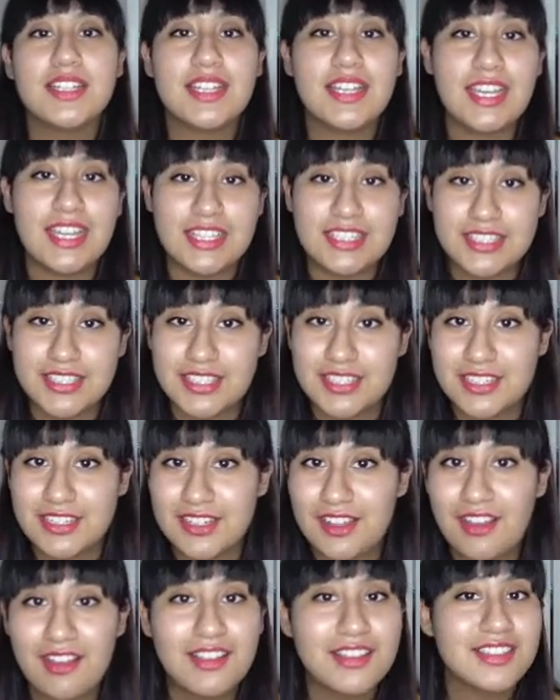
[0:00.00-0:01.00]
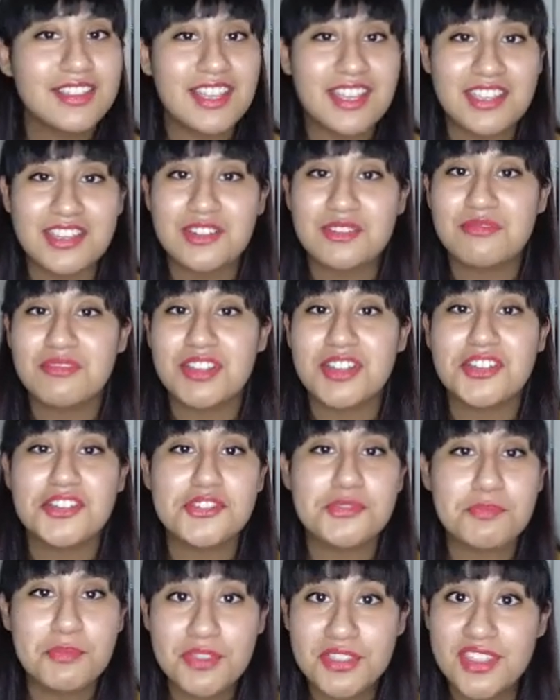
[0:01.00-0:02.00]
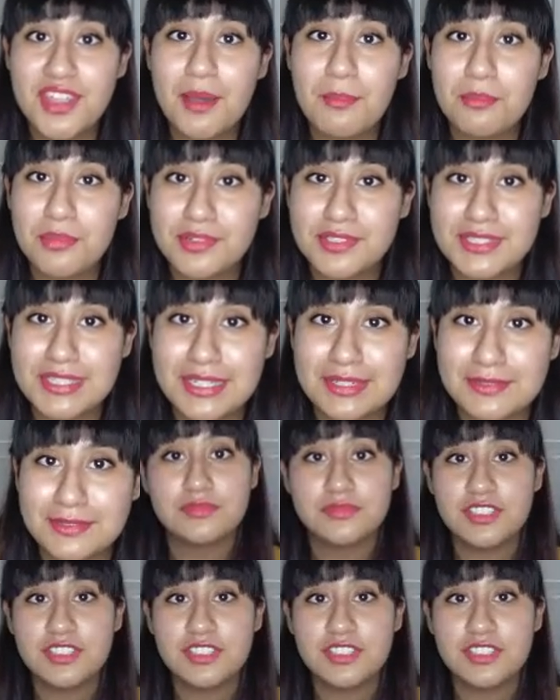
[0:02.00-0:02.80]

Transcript: and to not let your readers put that book down.